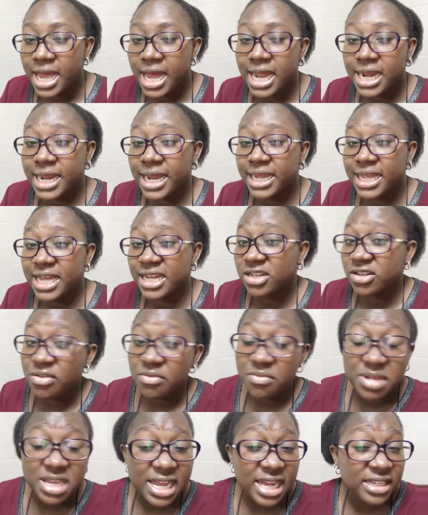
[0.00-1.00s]
And again,
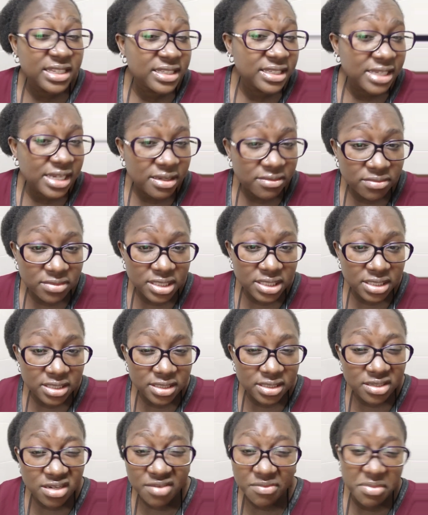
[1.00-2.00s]
don't be ashamed.
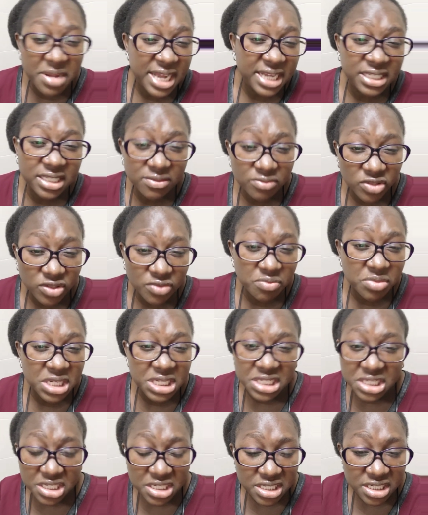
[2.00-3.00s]
Don't be ashamed of
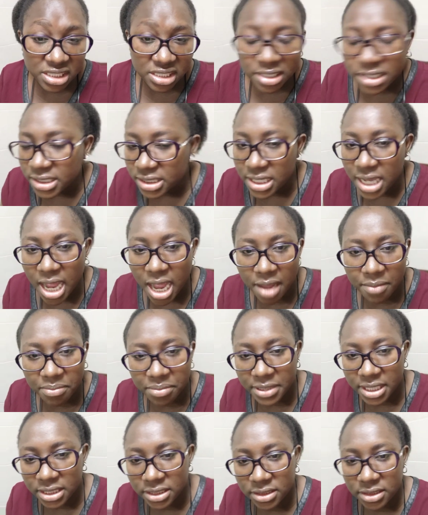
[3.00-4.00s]
being cheated. It
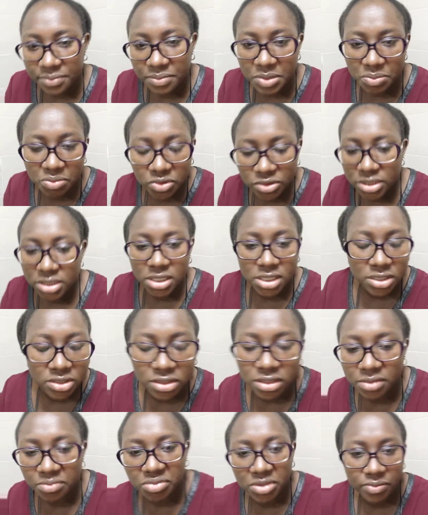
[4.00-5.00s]
happens. People cheat
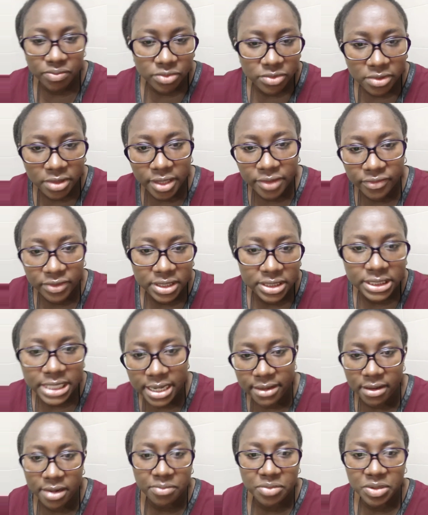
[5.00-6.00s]
on people every
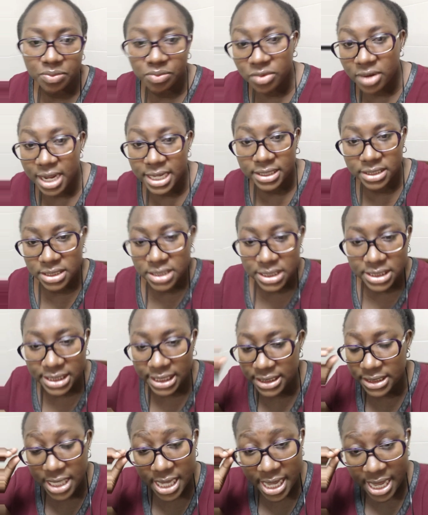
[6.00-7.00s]
time, and people are
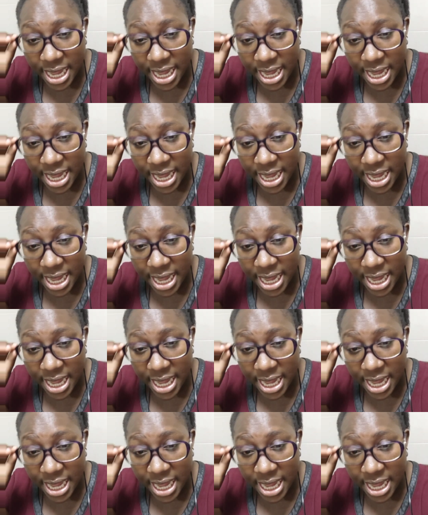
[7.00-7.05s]
cheaters.